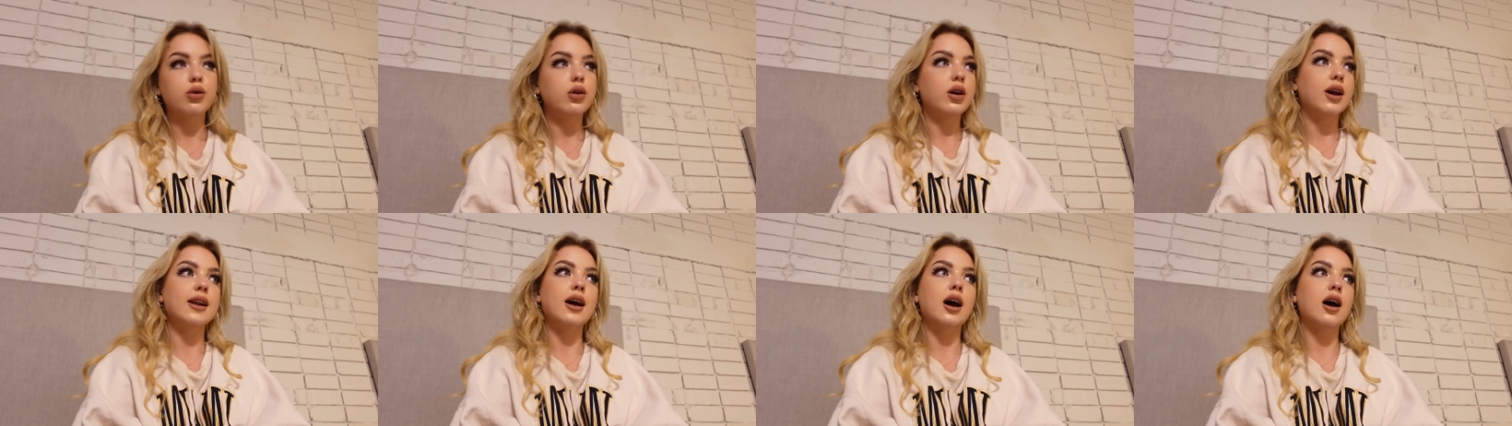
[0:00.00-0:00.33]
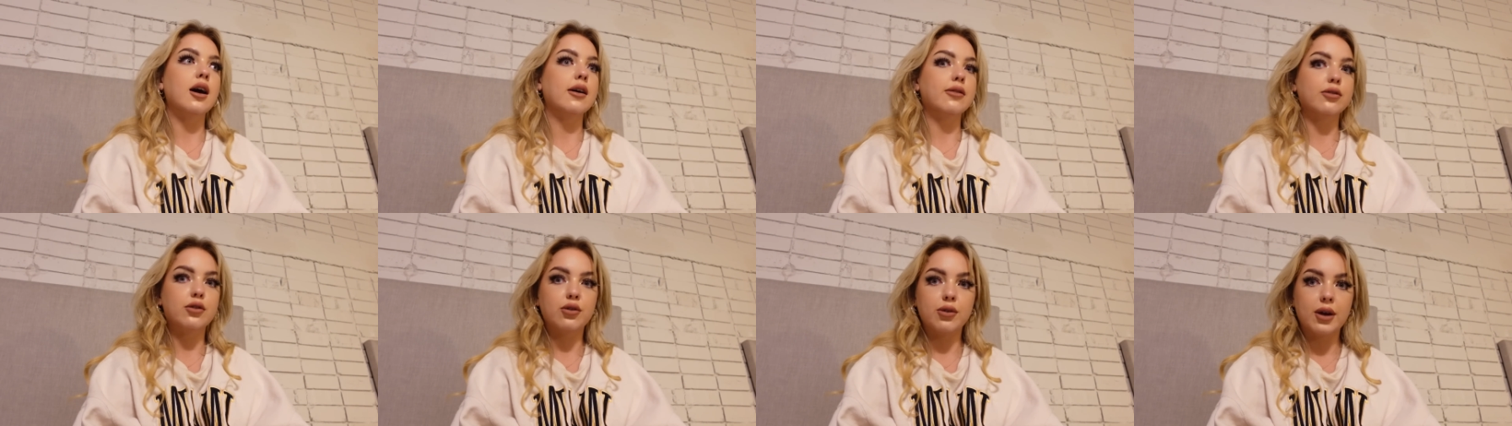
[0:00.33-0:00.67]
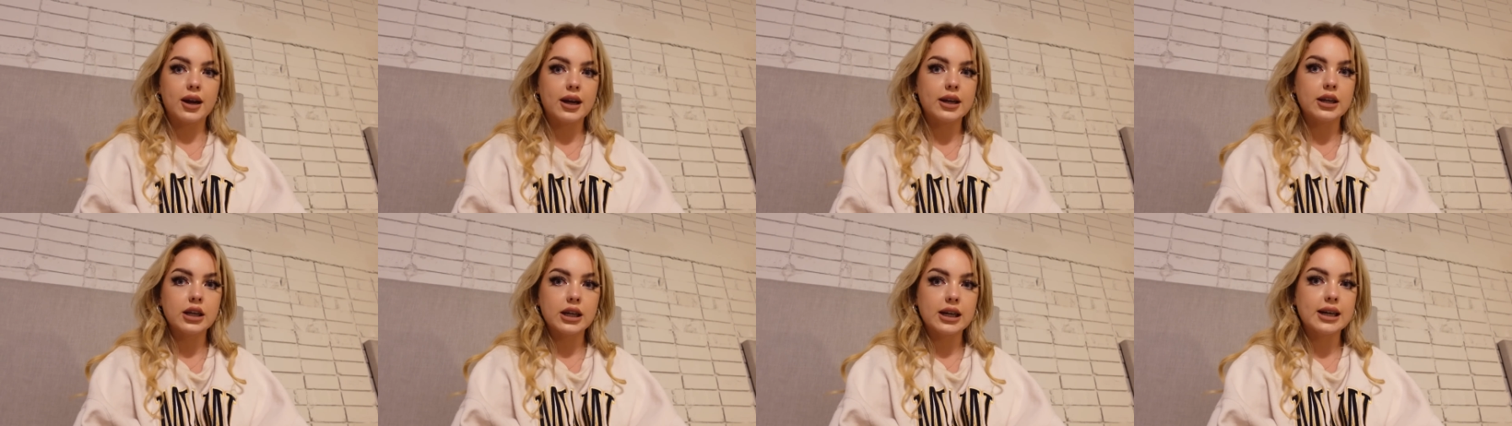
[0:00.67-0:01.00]
and a half
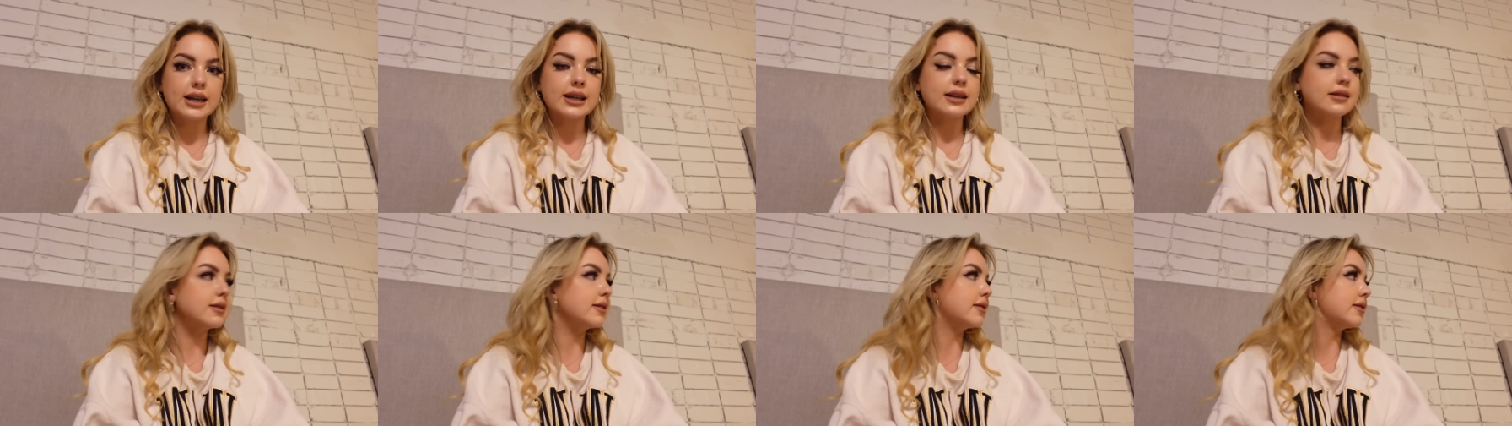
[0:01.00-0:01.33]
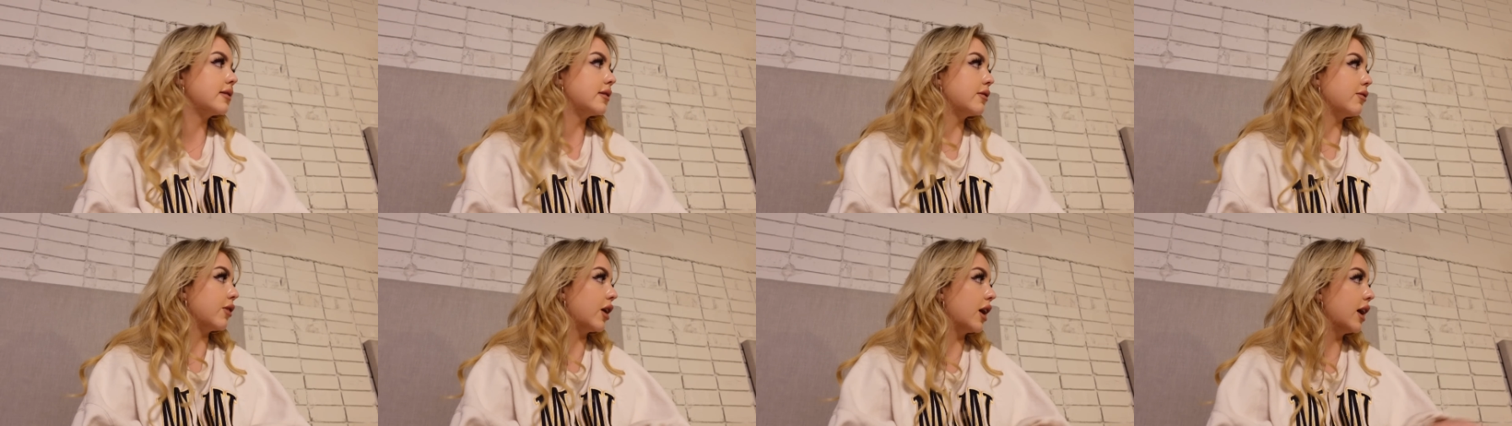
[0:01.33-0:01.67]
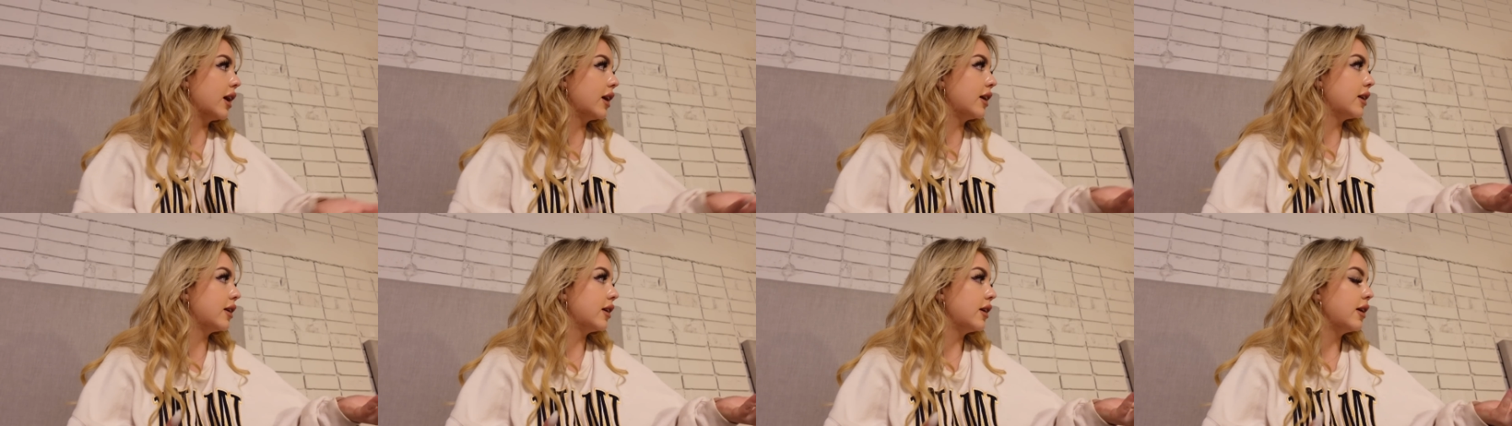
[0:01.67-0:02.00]
grand nights,
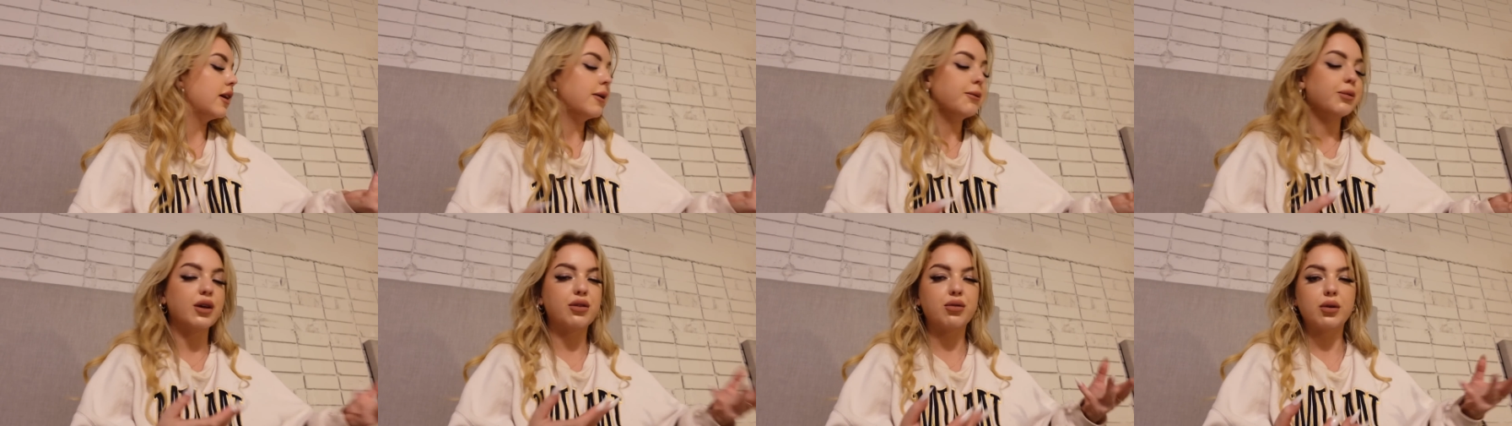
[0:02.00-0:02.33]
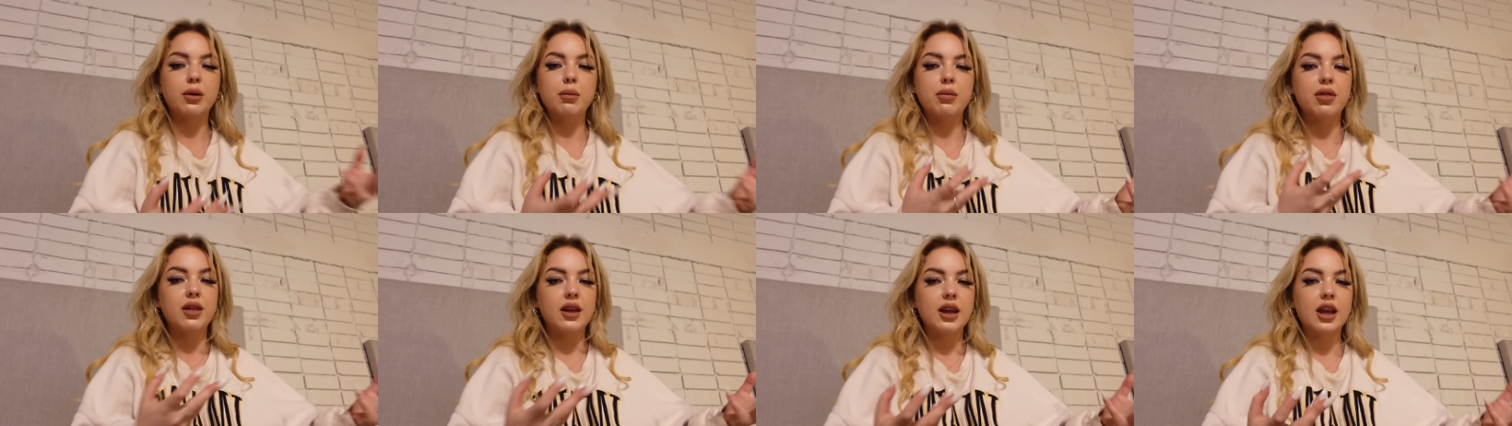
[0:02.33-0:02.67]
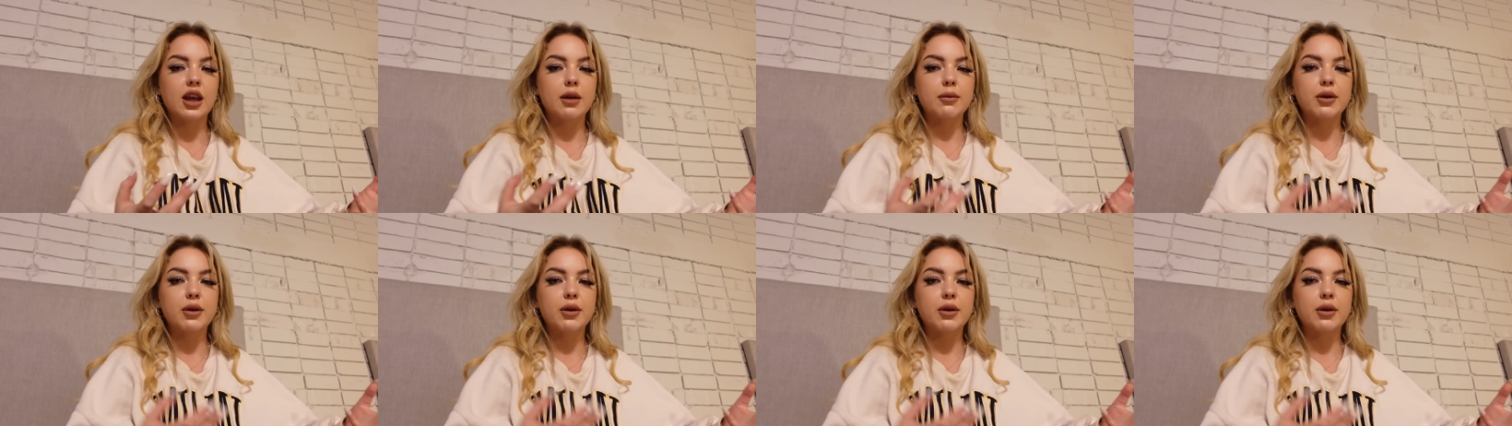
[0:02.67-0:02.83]
right? mm That's what I'm thinking.